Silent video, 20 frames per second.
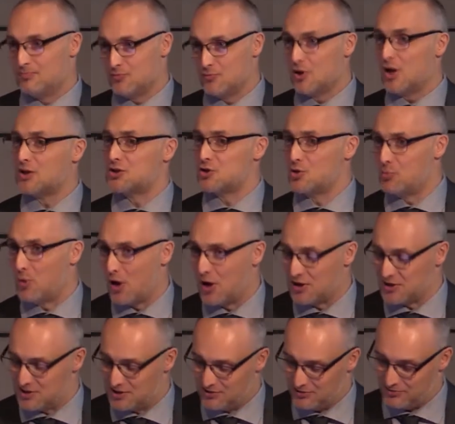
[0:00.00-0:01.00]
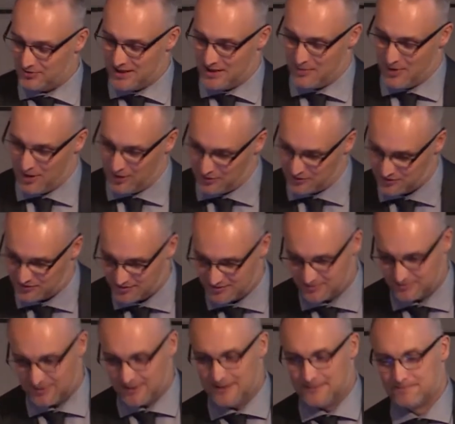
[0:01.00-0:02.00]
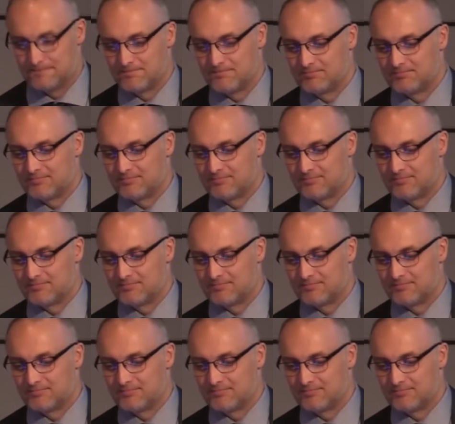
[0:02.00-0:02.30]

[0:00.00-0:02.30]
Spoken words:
not so positive emails, right?